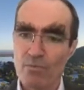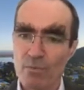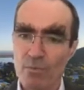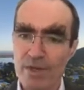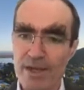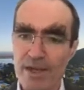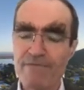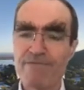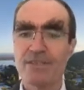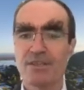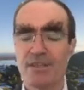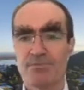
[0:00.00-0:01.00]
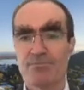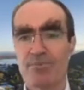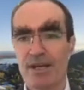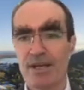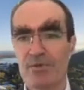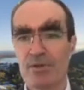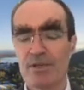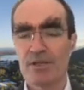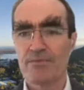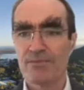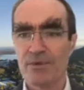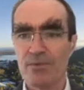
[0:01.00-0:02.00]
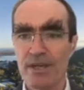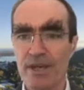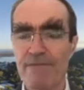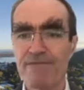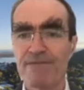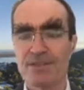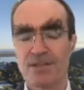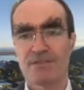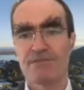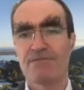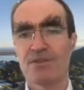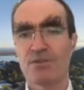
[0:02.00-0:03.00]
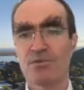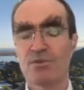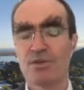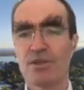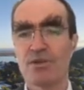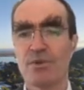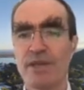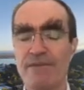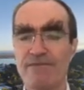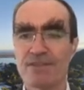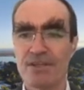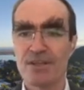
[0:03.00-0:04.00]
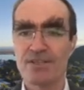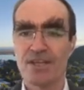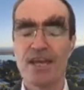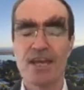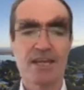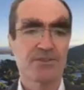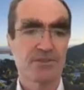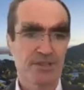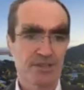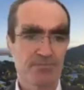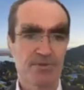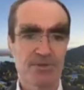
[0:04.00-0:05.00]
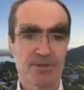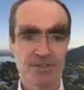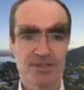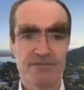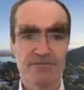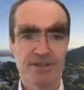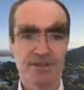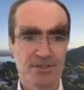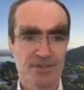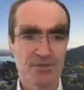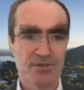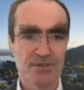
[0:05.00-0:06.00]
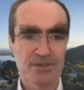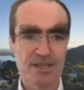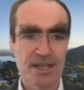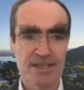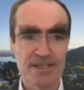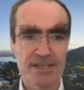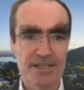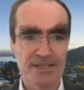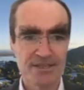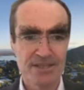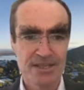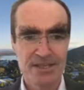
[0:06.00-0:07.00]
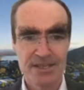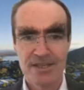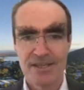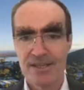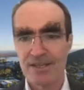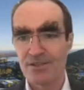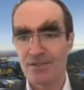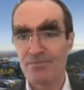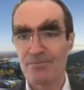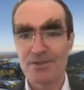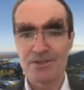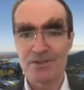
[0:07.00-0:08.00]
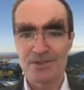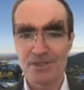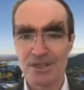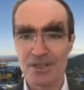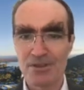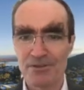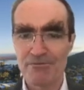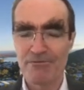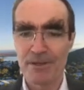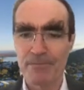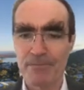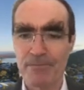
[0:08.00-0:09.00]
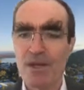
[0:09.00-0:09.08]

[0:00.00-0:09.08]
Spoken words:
we emphasize prac work, we emphasize field work, we emphasize hands-on experience for our students. And it is, as I hope you can see, a lot of fun.